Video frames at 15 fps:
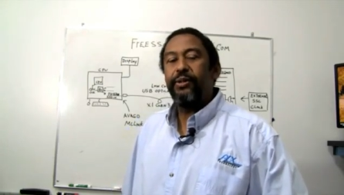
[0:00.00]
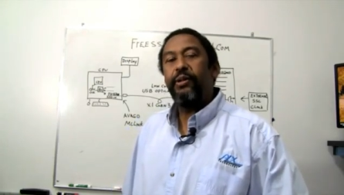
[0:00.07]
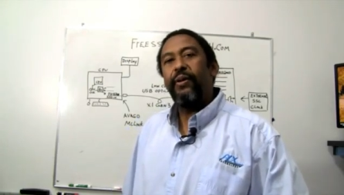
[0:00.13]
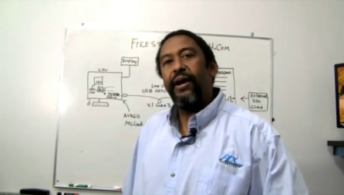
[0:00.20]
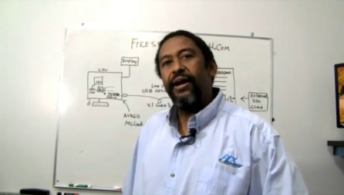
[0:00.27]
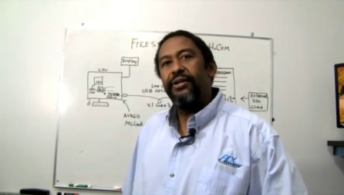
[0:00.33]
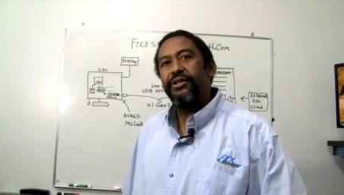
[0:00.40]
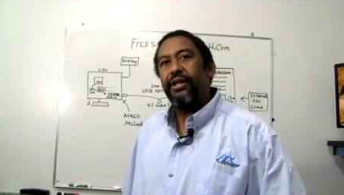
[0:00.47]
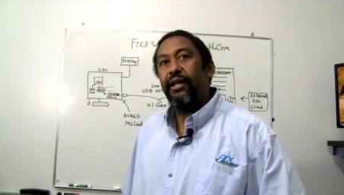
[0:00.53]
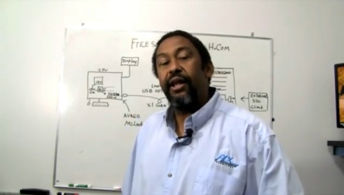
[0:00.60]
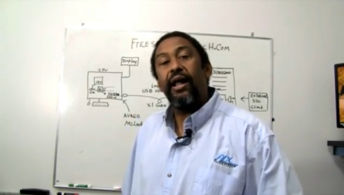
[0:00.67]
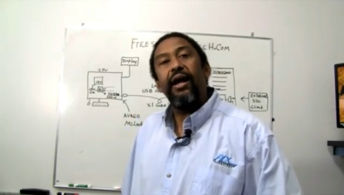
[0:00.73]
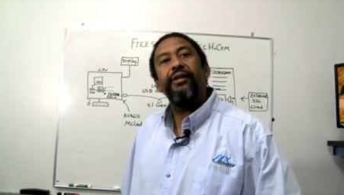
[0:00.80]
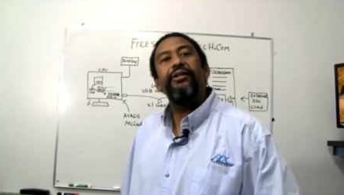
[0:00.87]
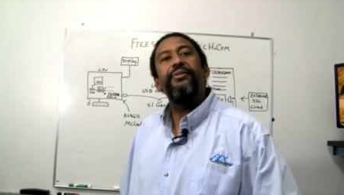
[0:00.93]
requires a
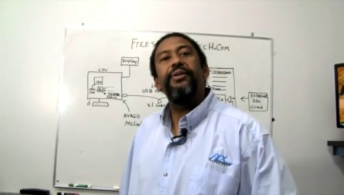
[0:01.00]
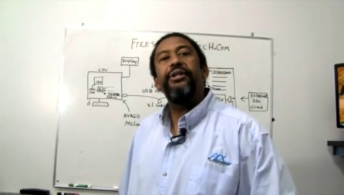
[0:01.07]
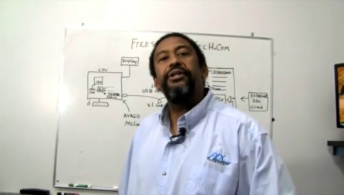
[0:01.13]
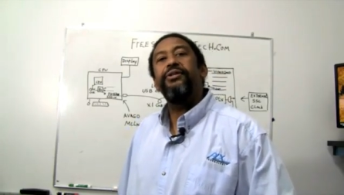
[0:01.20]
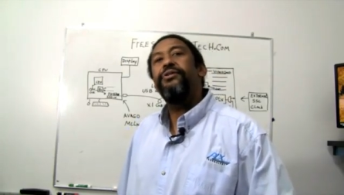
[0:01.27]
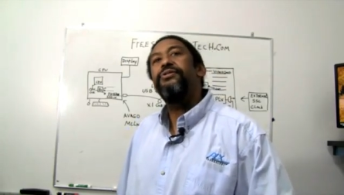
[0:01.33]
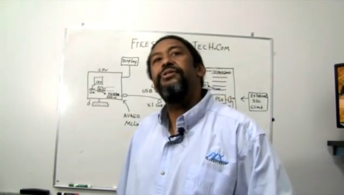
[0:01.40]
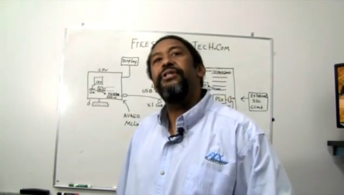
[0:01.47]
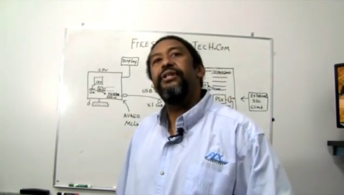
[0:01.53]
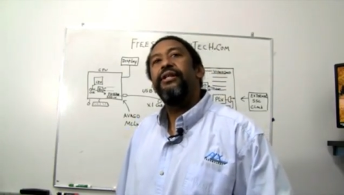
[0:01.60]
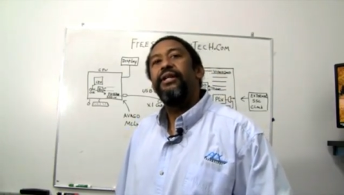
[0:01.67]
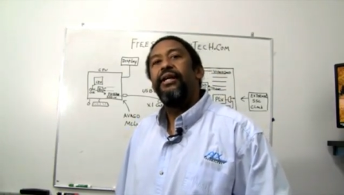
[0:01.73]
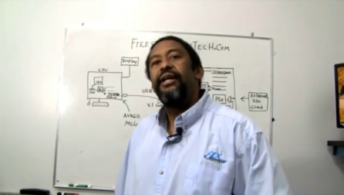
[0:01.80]
clock to be used,